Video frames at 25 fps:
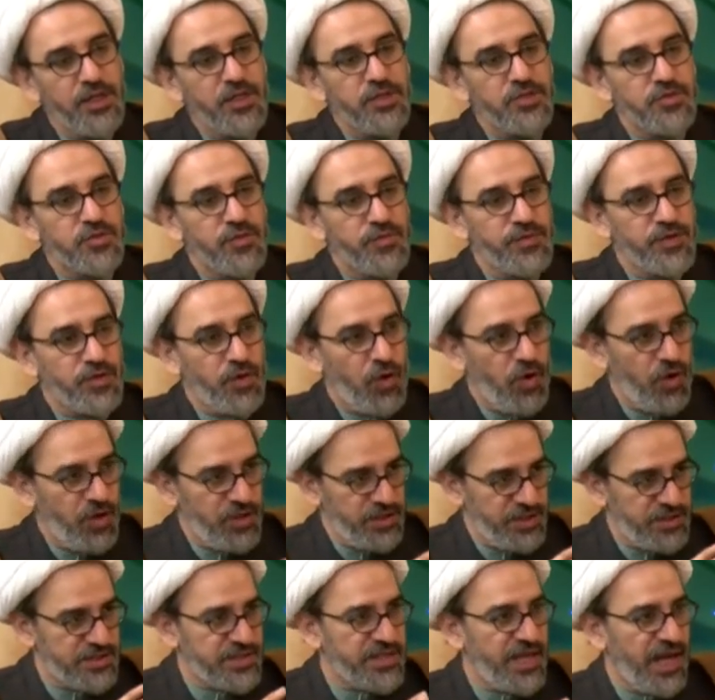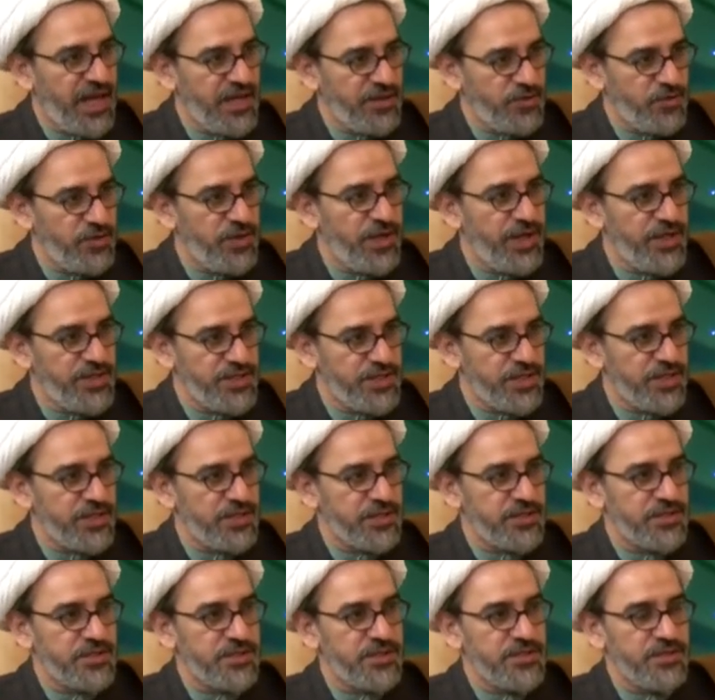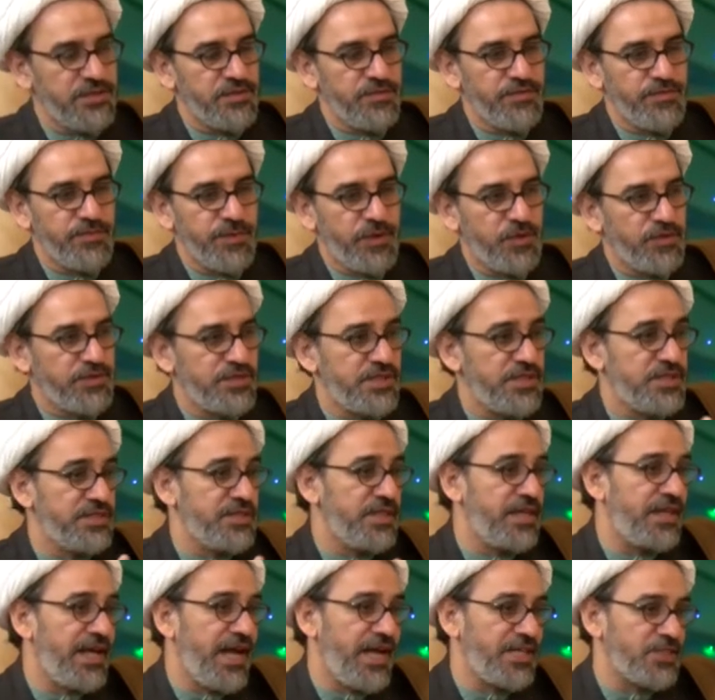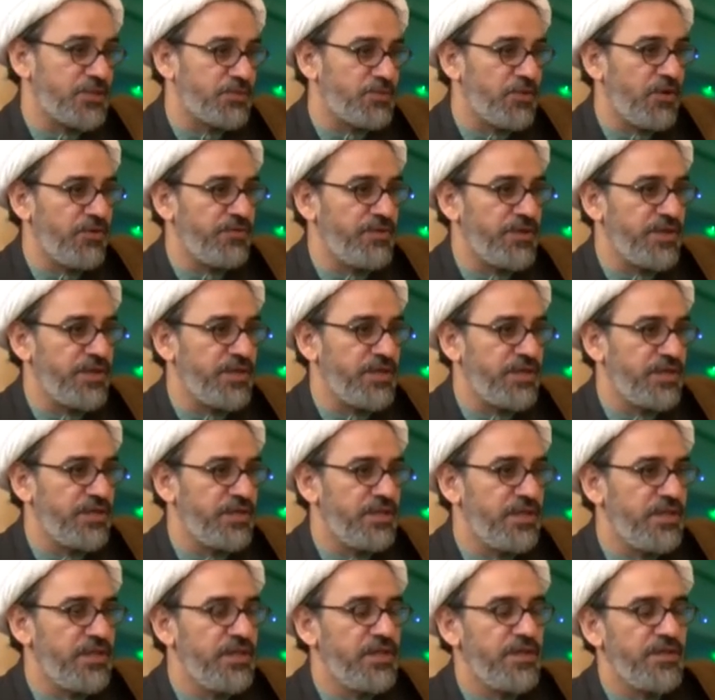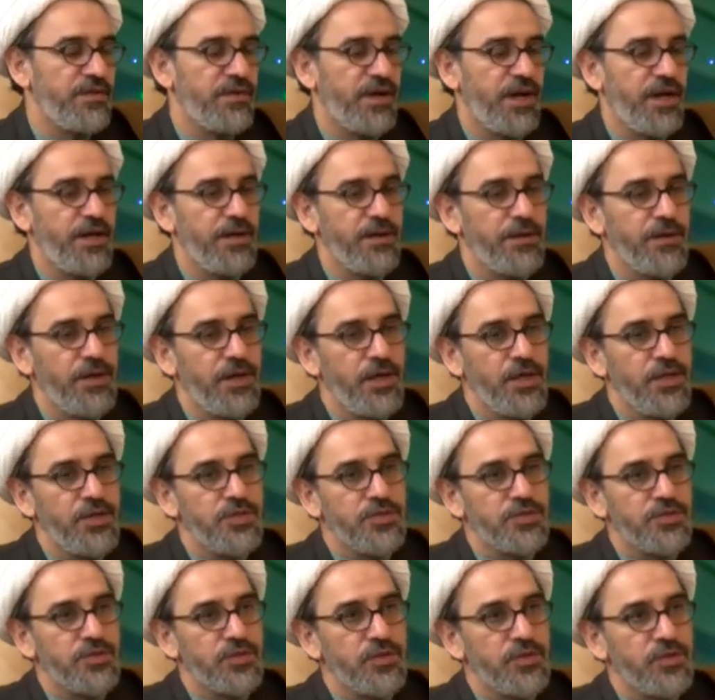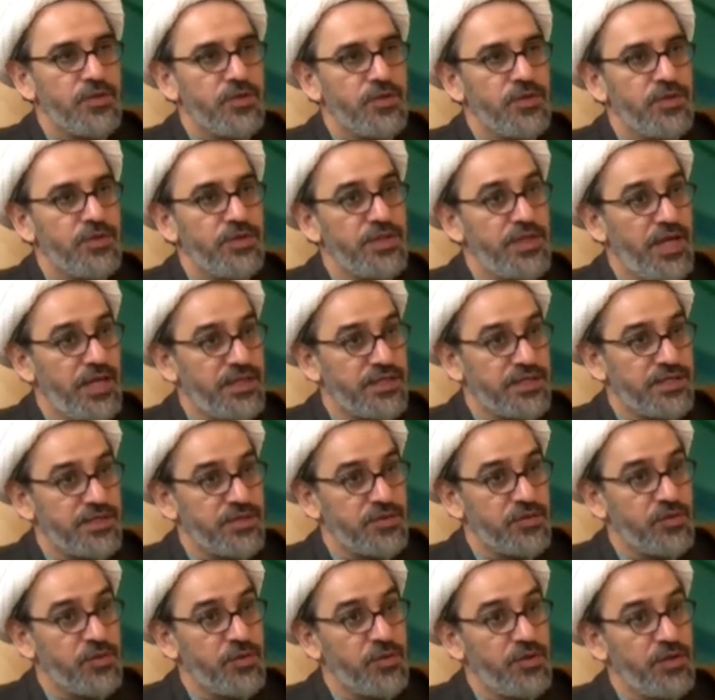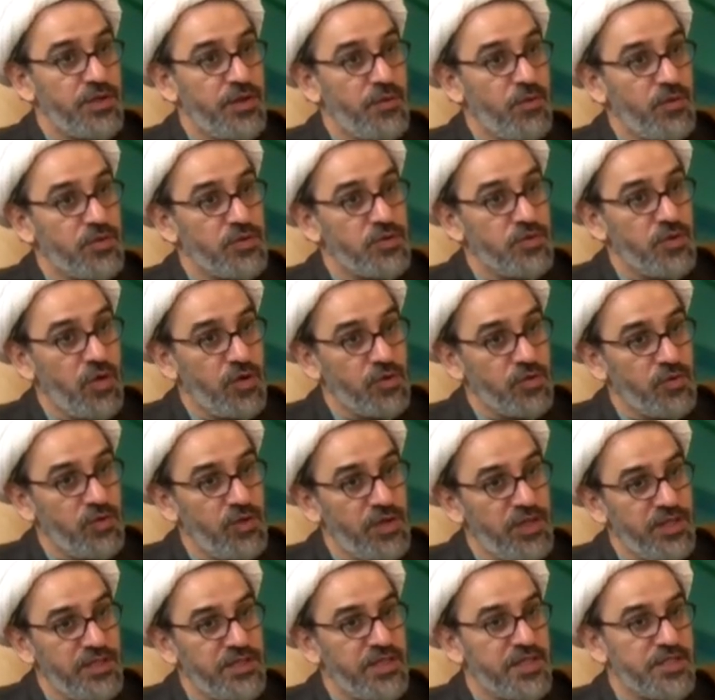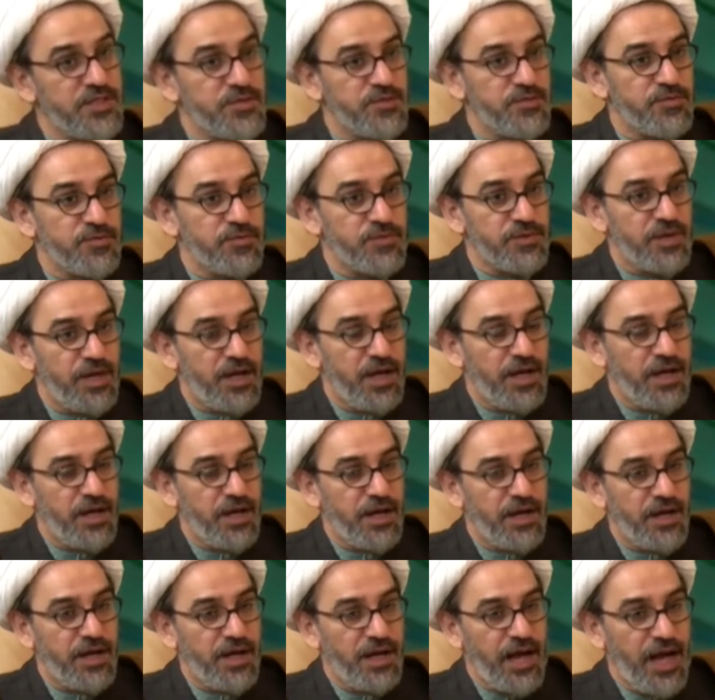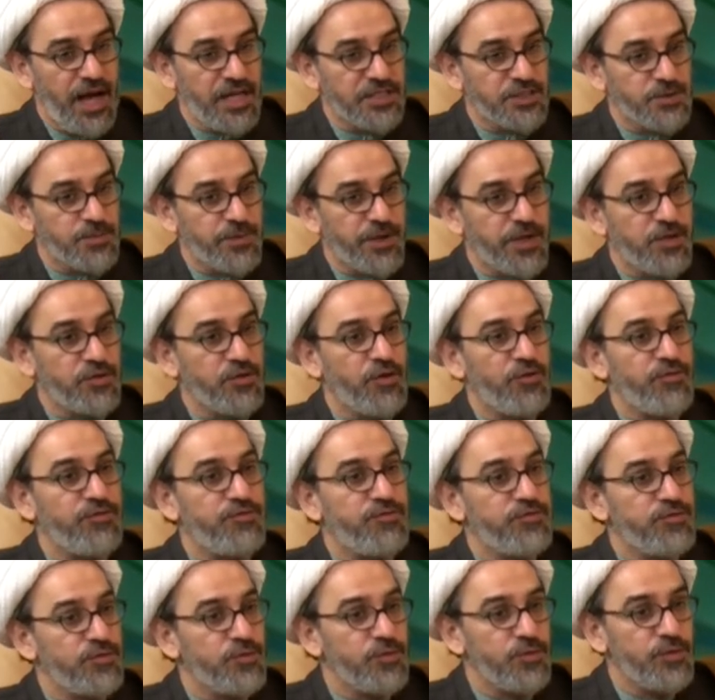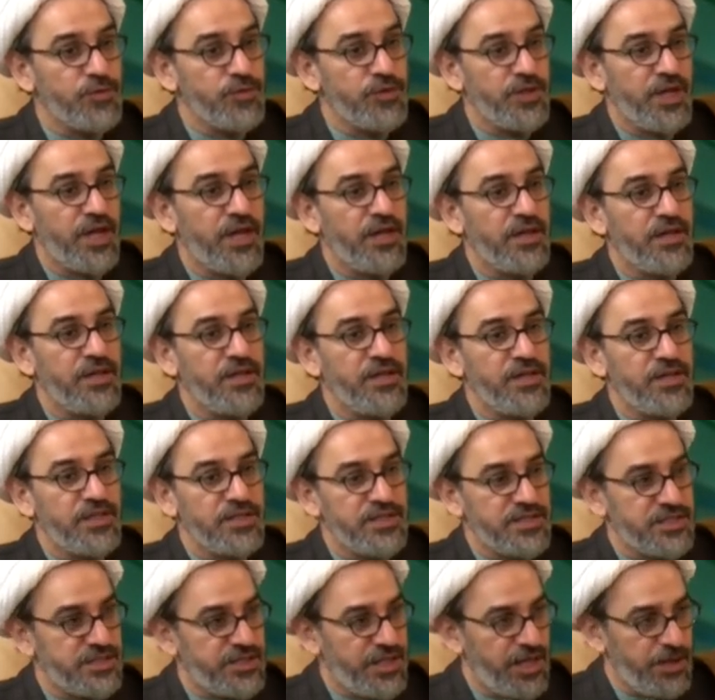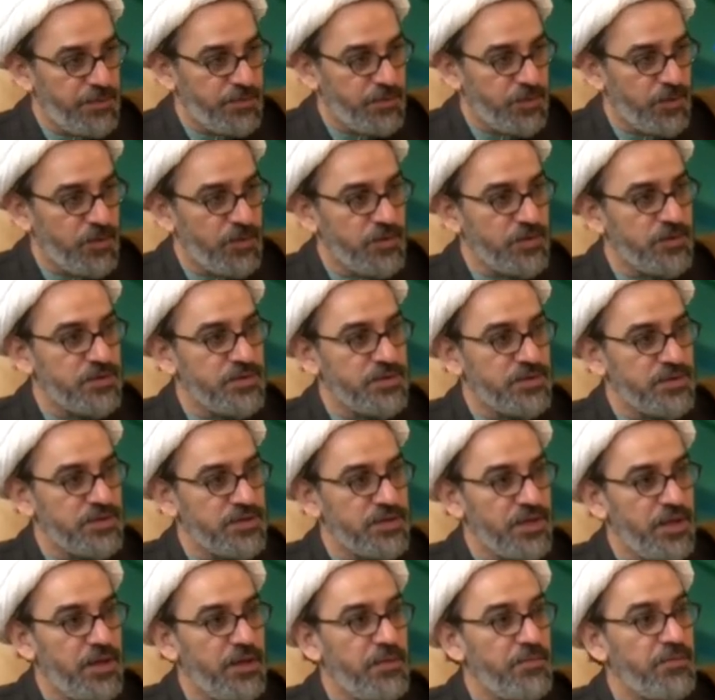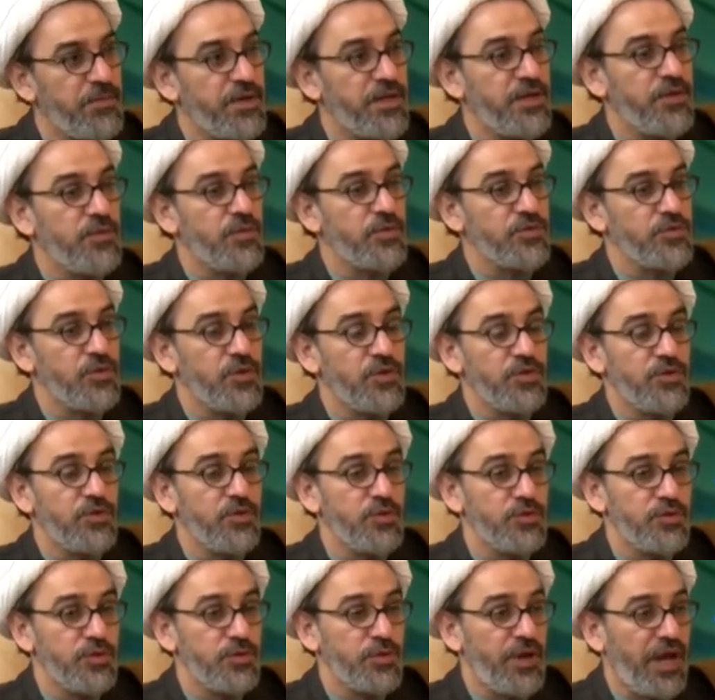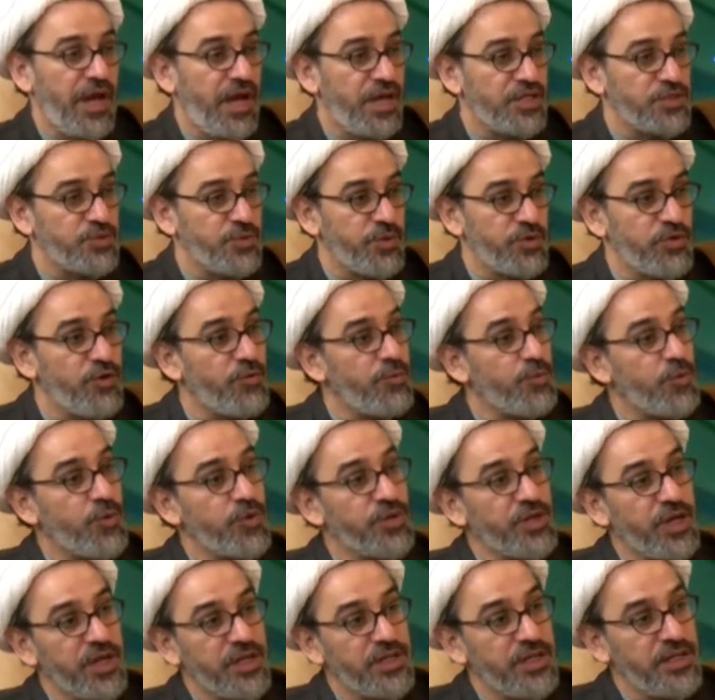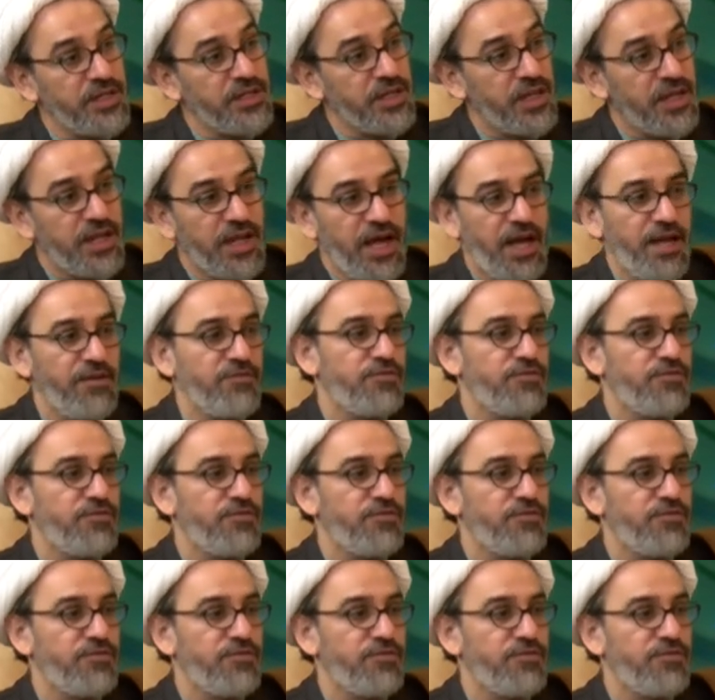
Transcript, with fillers: So with all these calculations, because he's the last Prophet, right? So yes, so there was not only this aspect of food and staples, but it was also an aspect of protecting the life